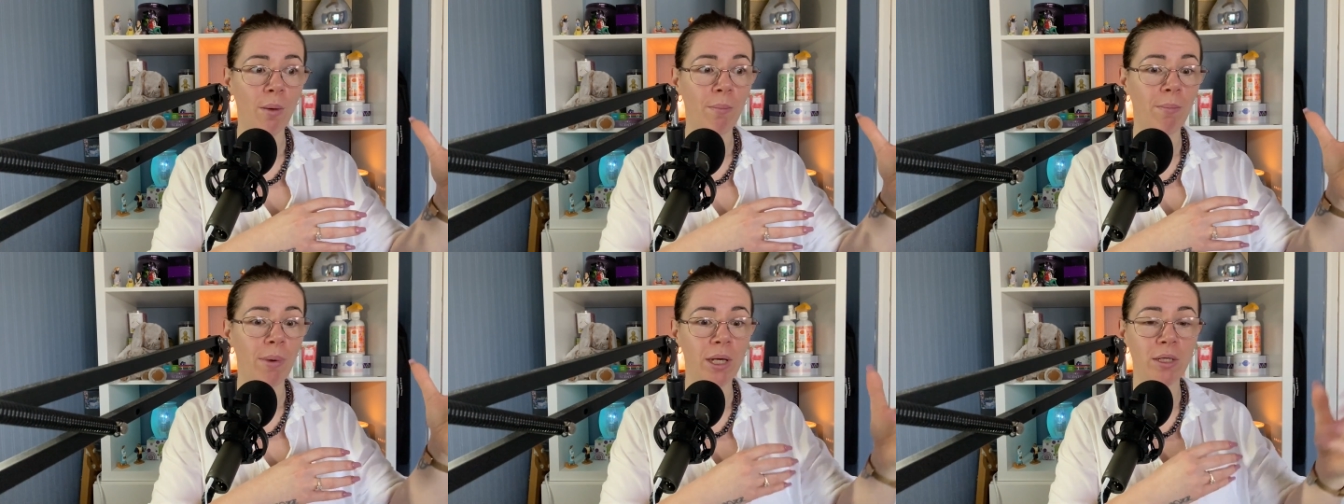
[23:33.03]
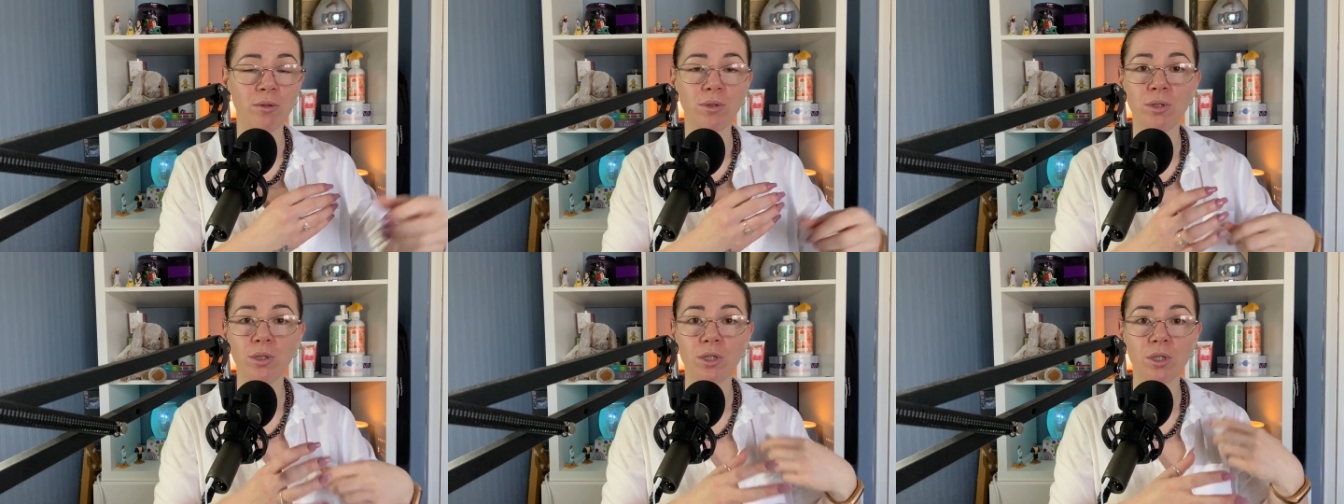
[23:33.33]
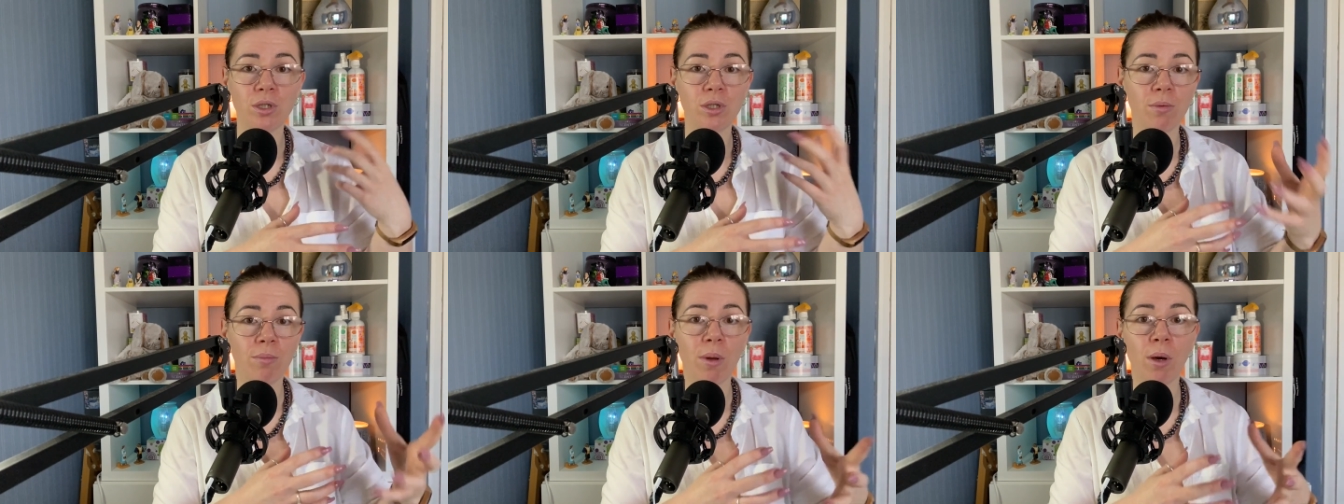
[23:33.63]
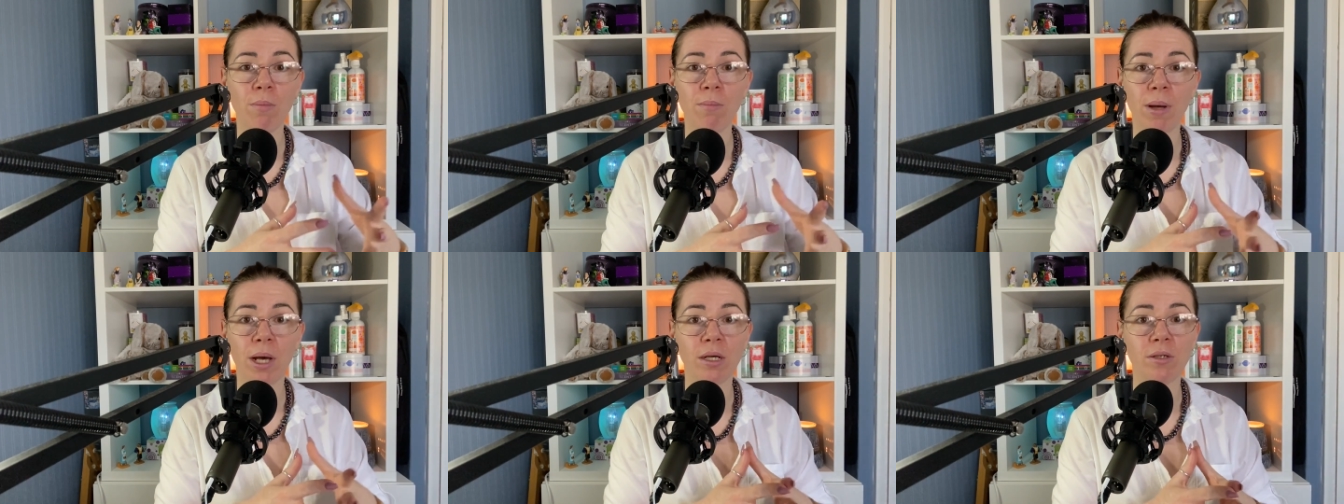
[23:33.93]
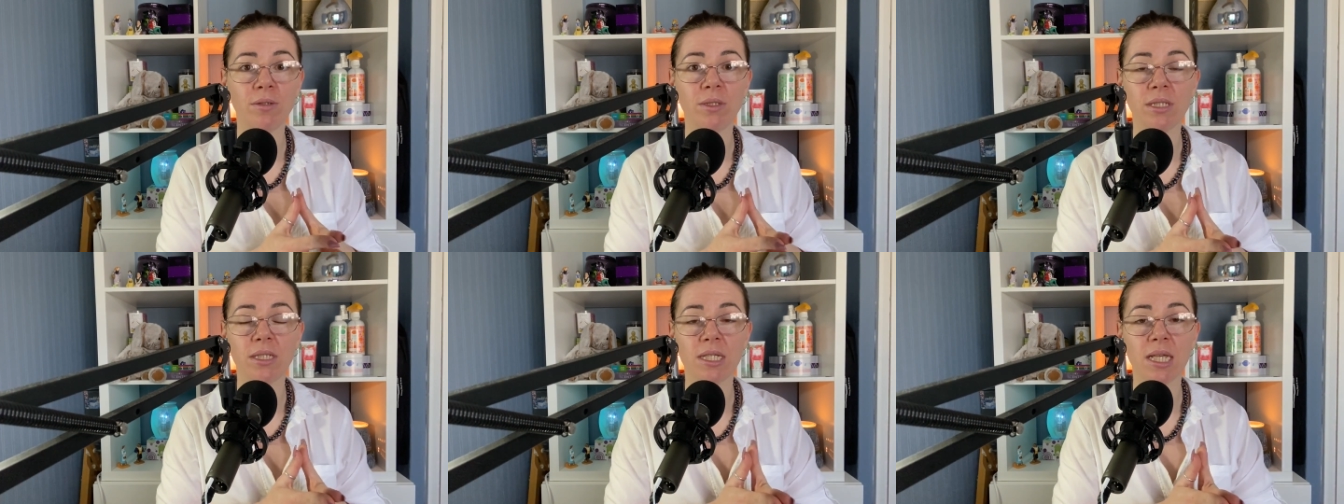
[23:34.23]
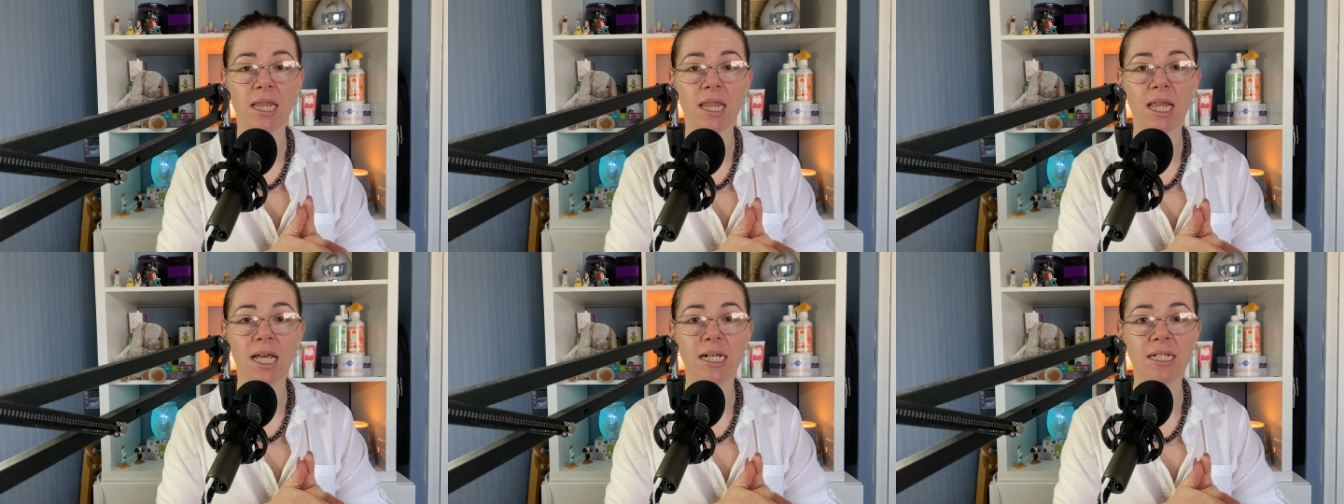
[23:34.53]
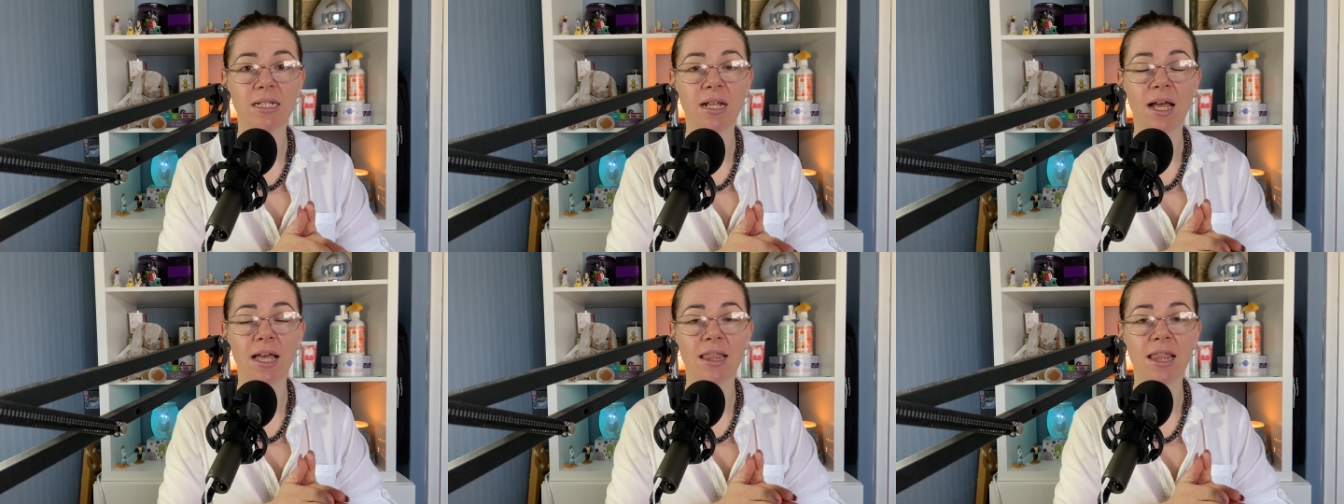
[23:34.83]
post your blog posts and
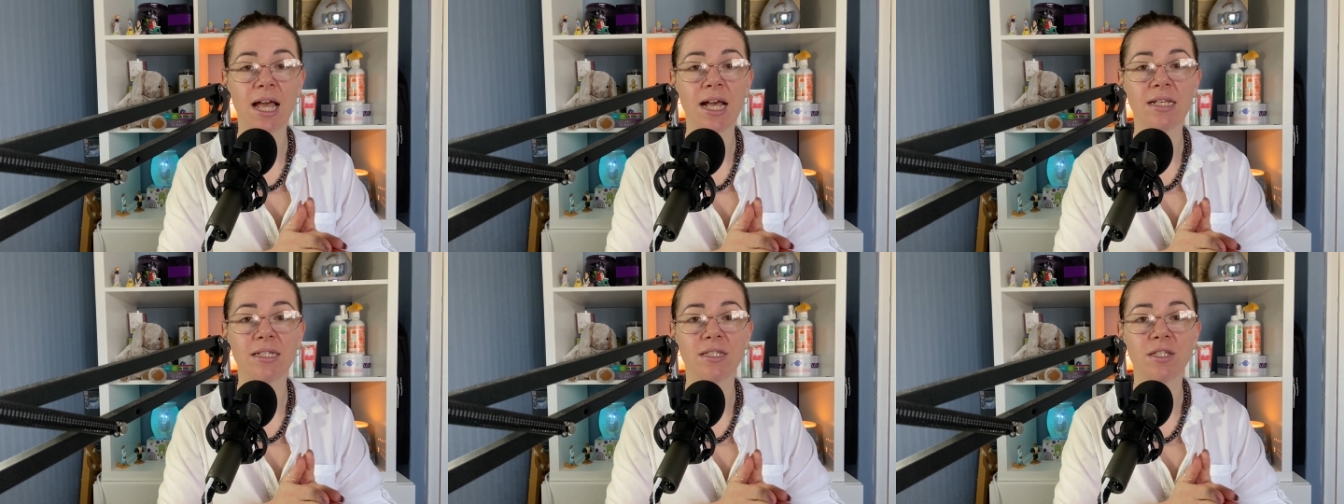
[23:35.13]
things like that